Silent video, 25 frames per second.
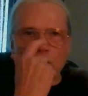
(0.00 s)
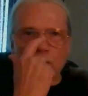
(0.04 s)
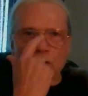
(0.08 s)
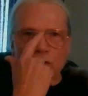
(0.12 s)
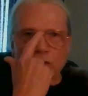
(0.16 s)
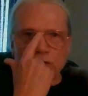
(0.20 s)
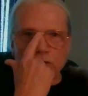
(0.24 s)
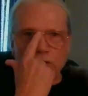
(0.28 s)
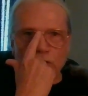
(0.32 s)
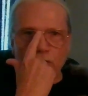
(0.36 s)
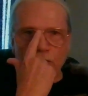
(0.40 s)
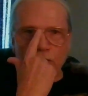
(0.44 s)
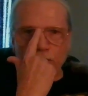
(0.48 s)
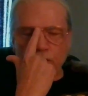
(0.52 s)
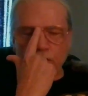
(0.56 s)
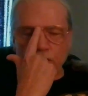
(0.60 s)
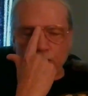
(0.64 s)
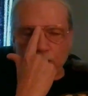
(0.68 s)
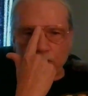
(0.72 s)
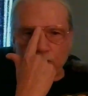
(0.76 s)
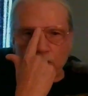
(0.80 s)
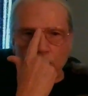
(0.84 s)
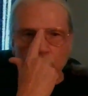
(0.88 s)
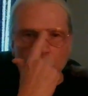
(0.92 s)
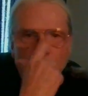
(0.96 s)
So
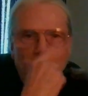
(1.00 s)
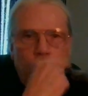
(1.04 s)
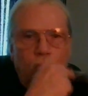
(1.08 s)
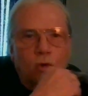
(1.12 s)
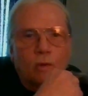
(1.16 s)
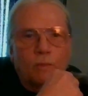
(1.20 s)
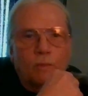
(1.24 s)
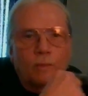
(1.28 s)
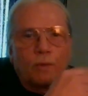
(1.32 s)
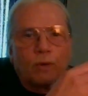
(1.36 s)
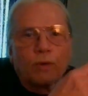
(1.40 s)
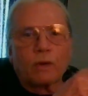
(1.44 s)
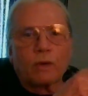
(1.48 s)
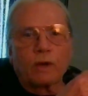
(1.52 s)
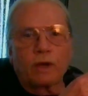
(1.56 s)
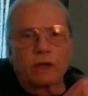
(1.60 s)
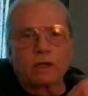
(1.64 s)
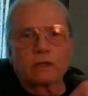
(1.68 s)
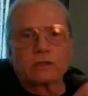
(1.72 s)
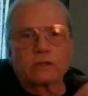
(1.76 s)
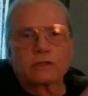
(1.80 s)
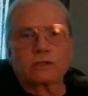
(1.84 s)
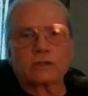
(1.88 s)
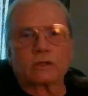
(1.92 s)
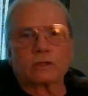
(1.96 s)
this
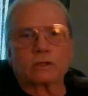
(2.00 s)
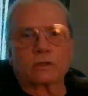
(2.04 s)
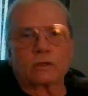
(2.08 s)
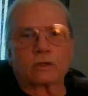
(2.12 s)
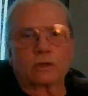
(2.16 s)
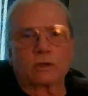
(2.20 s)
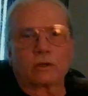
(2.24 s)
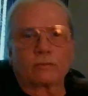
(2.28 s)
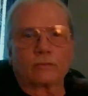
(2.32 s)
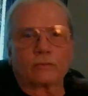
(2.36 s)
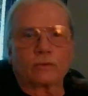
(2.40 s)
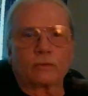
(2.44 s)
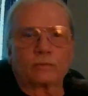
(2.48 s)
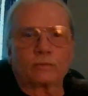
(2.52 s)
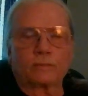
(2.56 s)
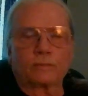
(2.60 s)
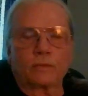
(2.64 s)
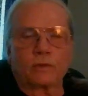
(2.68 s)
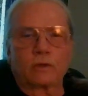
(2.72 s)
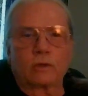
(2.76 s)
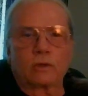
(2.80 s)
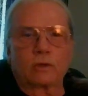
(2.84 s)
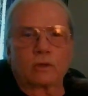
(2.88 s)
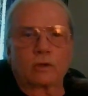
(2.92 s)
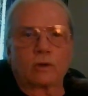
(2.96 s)
incorporation of the
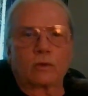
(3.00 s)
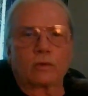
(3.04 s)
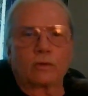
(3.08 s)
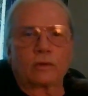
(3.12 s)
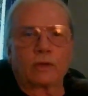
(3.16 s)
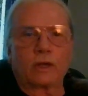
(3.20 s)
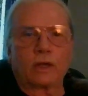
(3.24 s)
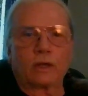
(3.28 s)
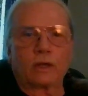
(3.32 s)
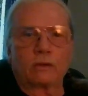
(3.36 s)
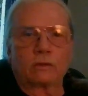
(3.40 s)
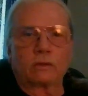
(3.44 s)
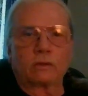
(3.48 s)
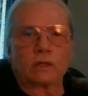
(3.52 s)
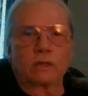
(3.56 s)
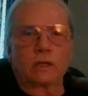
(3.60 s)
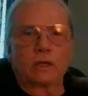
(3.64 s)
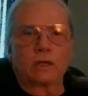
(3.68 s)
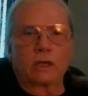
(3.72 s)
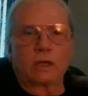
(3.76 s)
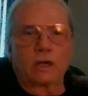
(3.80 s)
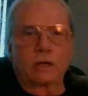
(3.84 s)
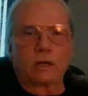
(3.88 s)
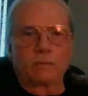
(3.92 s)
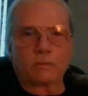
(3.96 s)
you know the
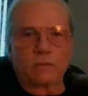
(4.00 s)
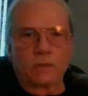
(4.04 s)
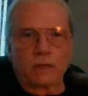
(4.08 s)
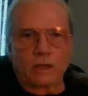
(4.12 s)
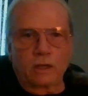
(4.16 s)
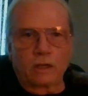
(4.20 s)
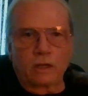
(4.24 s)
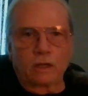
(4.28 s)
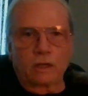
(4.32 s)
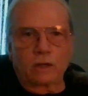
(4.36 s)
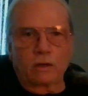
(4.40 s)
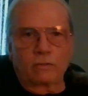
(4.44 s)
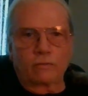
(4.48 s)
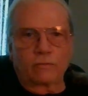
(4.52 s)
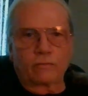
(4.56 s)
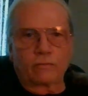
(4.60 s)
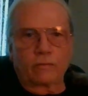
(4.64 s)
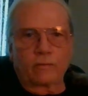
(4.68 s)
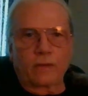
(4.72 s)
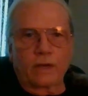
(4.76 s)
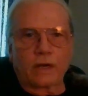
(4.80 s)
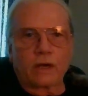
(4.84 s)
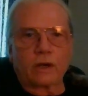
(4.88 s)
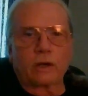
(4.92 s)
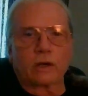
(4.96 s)
the enemy of
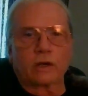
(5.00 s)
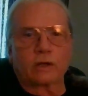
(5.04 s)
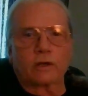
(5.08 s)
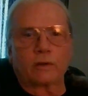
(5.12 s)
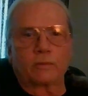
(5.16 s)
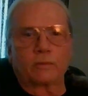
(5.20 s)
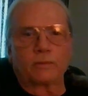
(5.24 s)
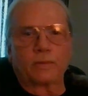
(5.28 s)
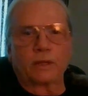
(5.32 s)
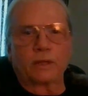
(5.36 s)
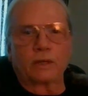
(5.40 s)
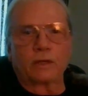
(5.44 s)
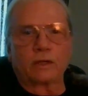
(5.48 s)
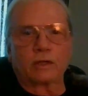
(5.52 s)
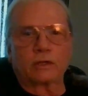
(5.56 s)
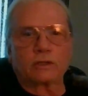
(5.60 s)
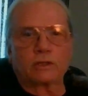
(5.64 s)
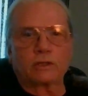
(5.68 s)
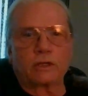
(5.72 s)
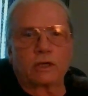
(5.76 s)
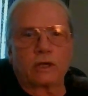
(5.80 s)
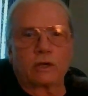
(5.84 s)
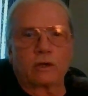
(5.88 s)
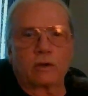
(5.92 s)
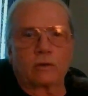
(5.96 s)
America being
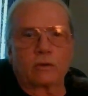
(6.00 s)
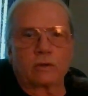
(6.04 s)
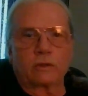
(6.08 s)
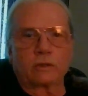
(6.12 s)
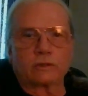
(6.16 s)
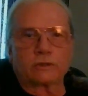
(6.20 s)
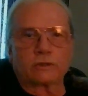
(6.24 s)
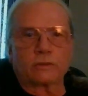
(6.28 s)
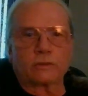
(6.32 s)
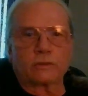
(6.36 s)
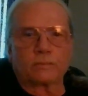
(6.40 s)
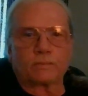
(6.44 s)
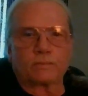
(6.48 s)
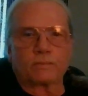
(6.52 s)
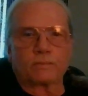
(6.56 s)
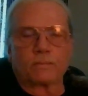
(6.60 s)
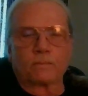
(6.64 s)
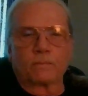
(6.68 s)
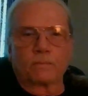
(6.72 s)
terrorism